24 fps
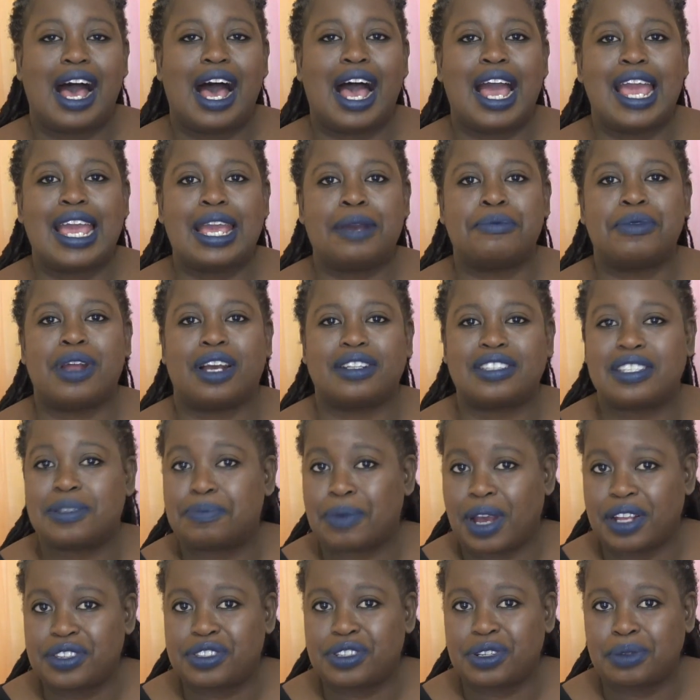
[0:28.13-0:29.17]
I am not
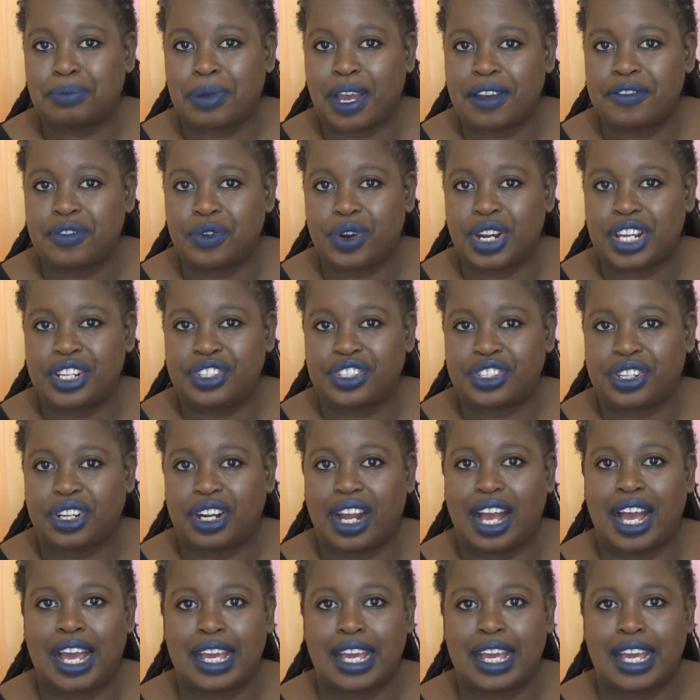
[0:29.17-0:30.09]
sponsored by Voyager.